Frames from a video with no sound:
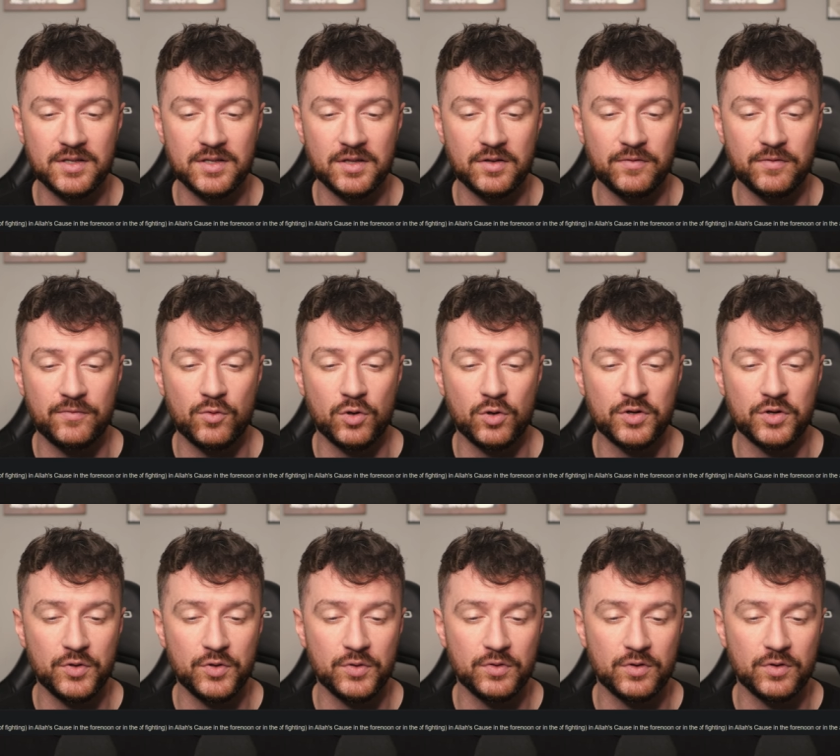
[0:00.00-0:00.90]
in the
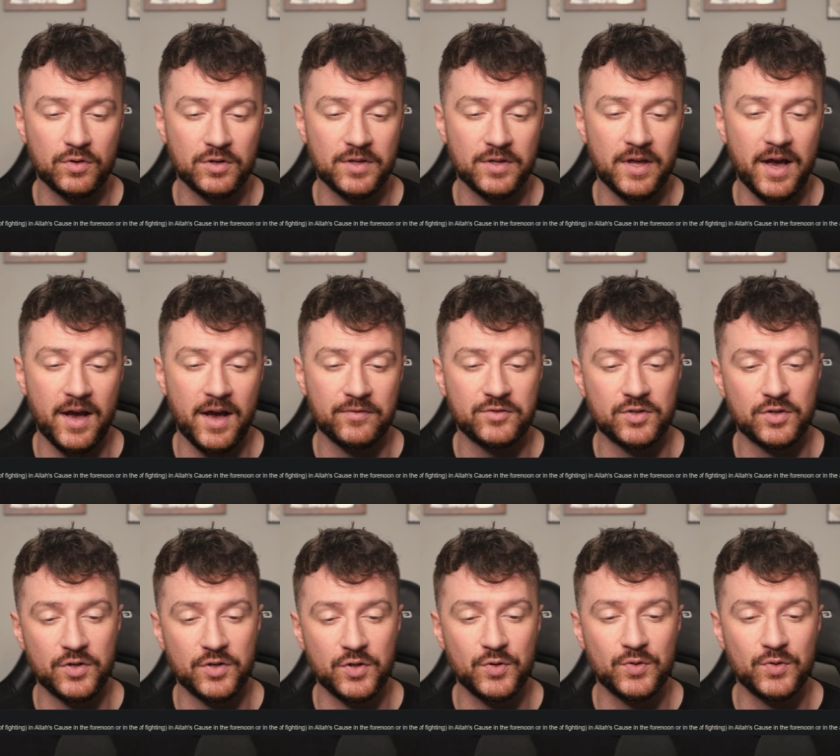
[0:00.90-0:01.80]
forenoon or in the
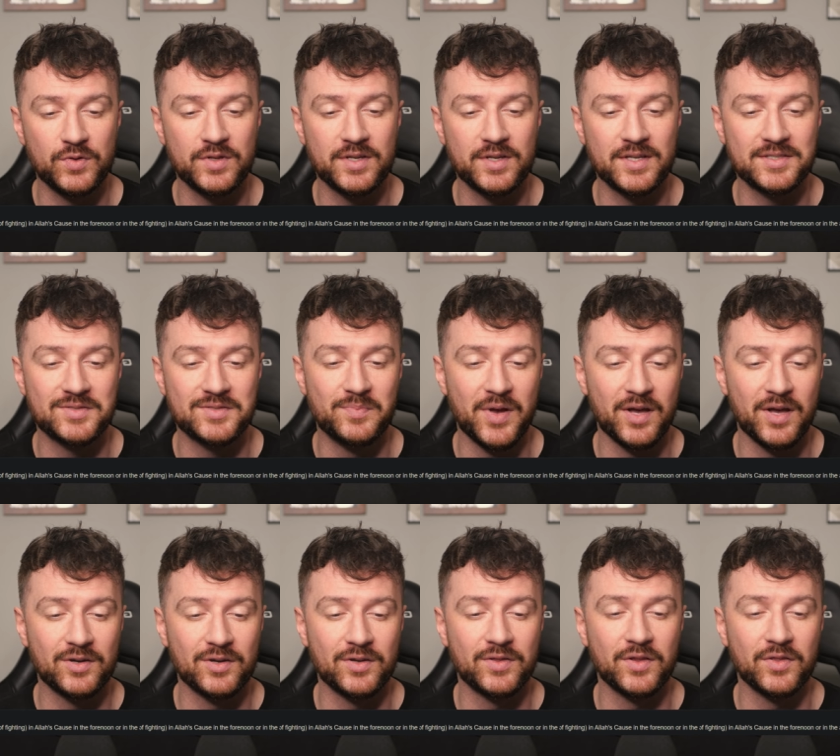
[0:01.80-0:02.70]
afternoon is
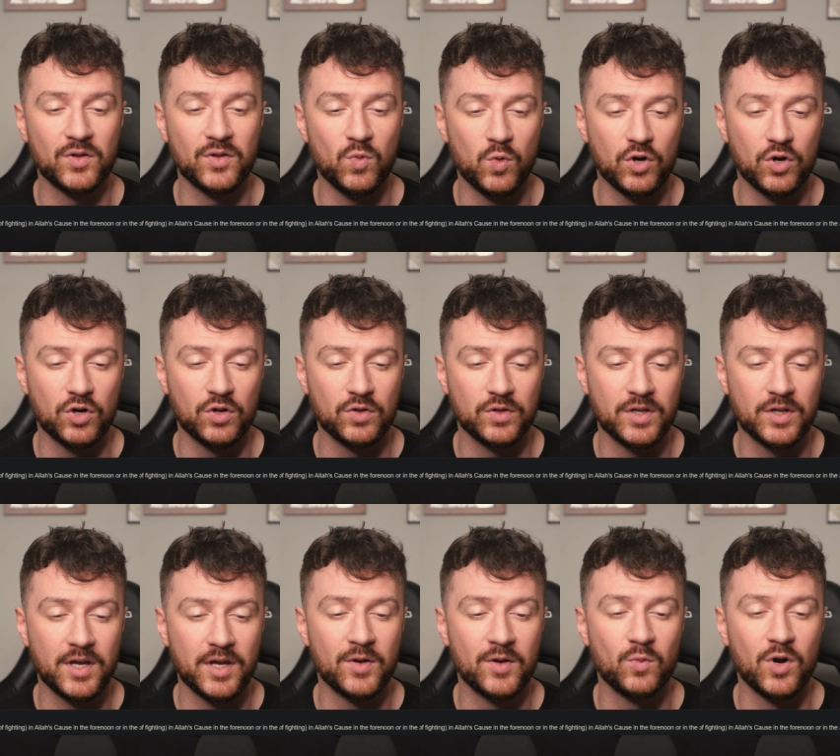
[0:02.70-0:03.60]
better than the world
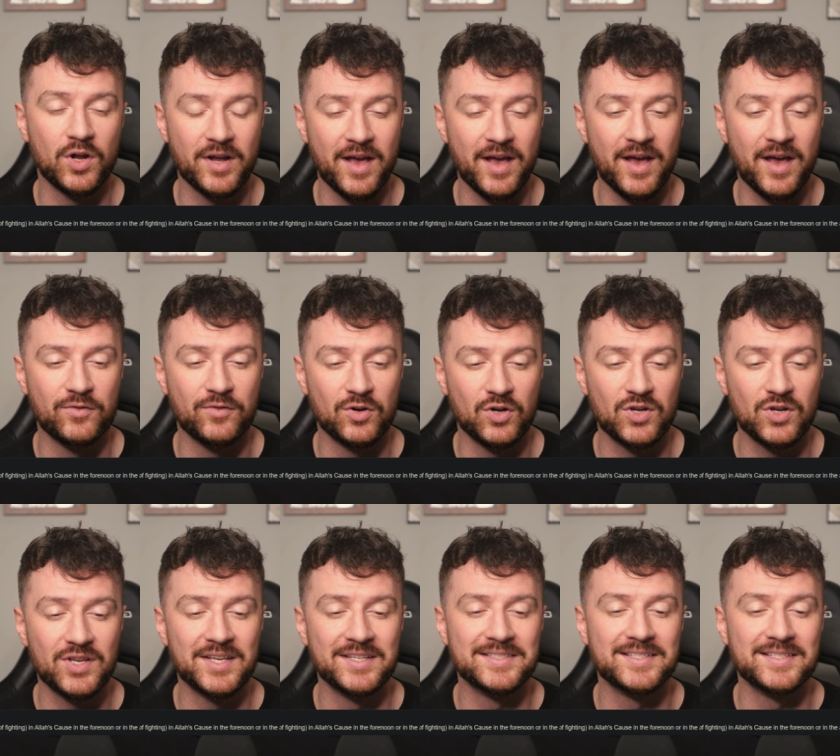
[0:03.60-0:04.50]
and whatever
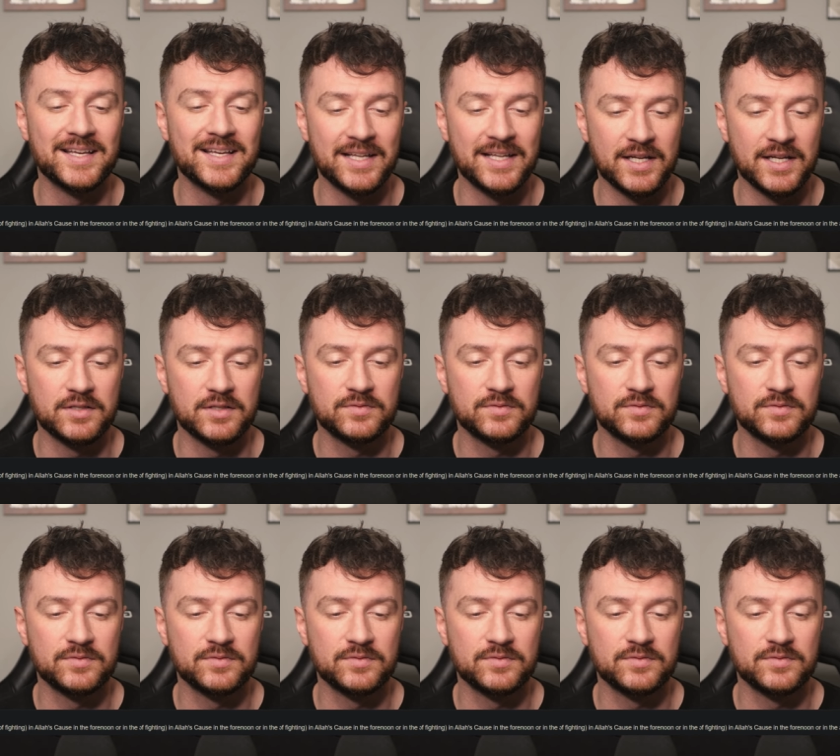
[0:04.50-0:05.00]
is in it.